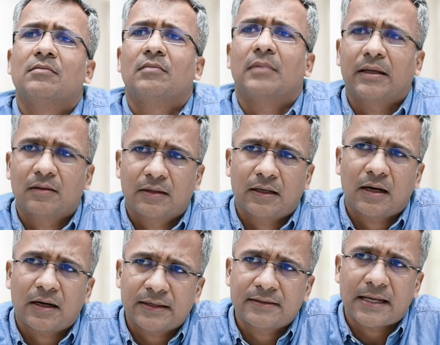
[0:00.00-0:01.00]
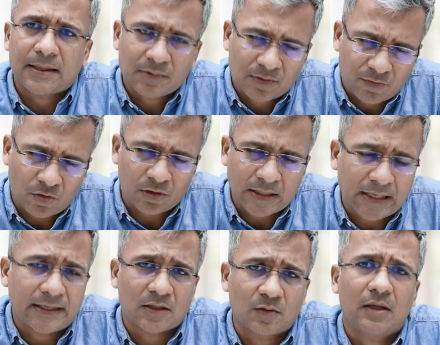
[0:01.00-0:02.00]
like there are exams for that
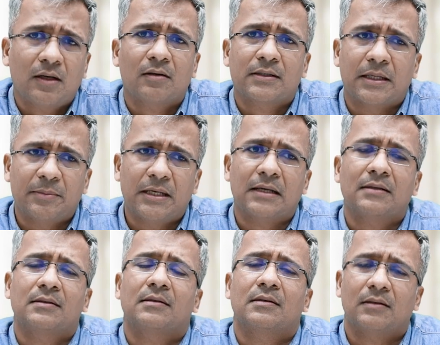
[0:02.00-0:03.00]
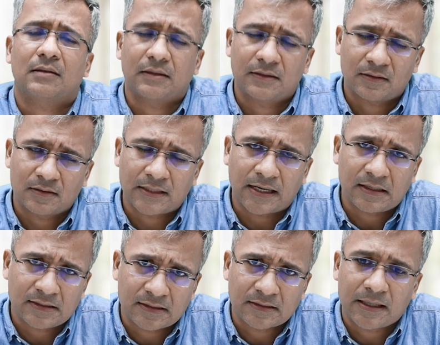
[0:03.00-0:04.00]
as well. SEBI has a research
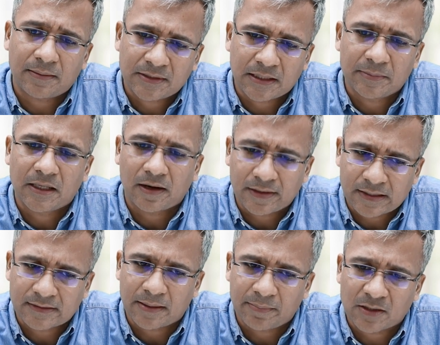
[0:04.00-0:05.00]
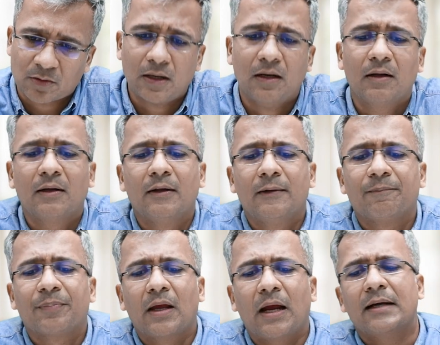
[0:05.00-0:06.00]
analyst exam, SEBI RA exam as well,
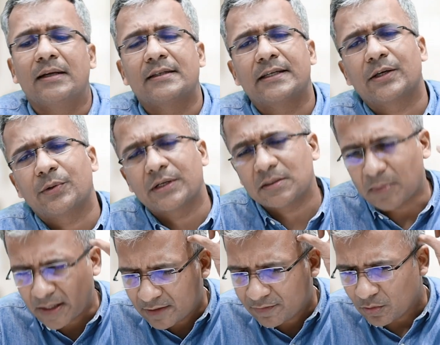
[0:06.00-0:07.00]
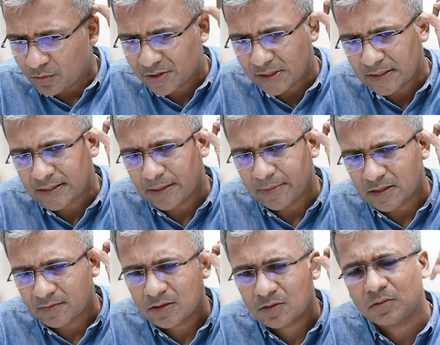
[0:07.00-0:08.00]
and then Securities Market Foundation exam as
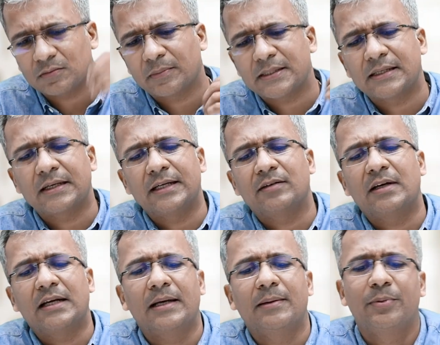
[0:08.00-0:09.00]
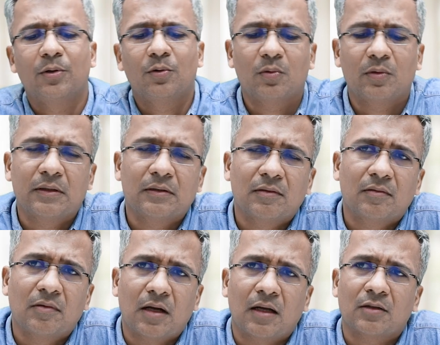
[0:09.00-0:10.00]
well. So basically it will help you.
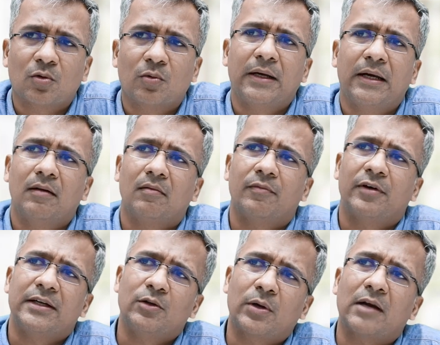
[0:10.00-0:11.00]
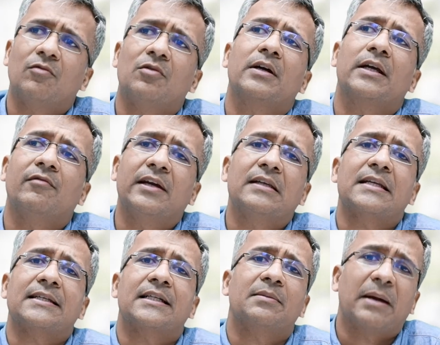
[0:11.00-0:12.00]
So you can work in various
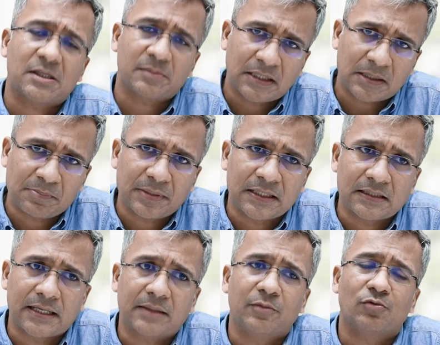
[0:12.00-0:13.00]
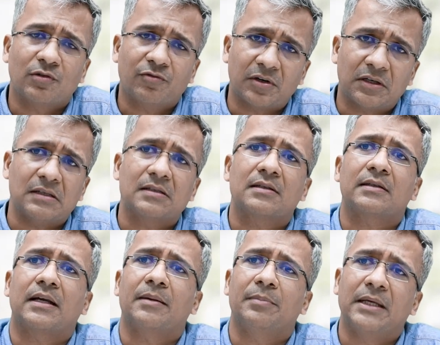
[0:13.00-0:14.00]
asset management companies like mutual funds
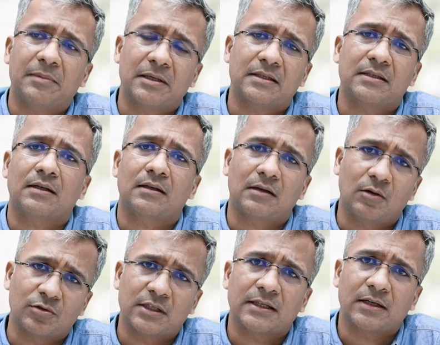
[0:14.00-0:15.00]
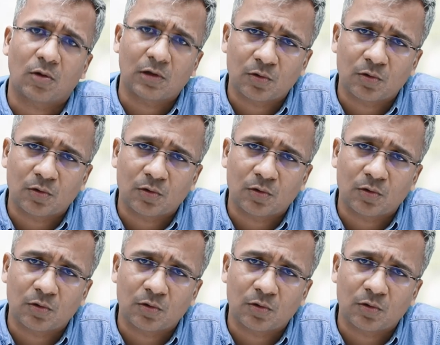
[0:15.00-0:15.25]
and PMSs, houses and all